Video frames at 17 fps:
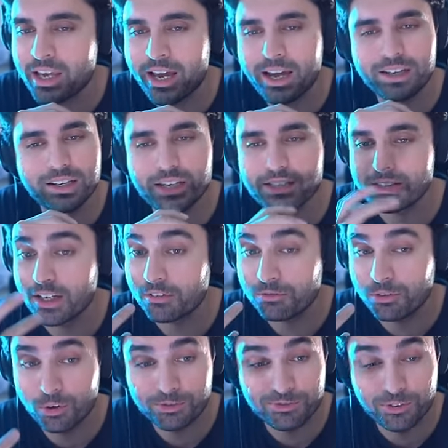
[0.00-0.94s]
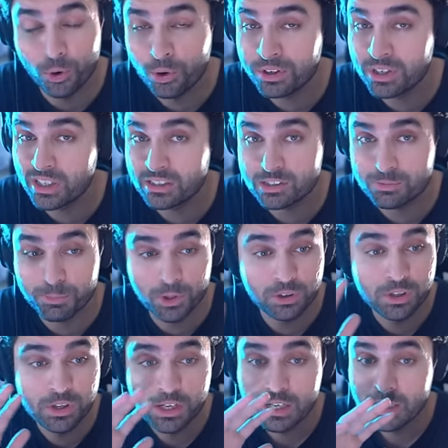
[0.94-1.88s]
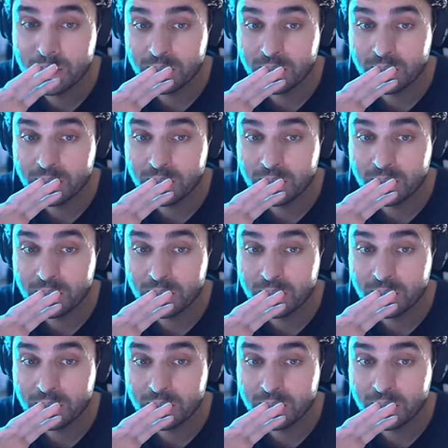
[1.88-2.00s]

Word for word: Yeah, guys, like for four years, bro.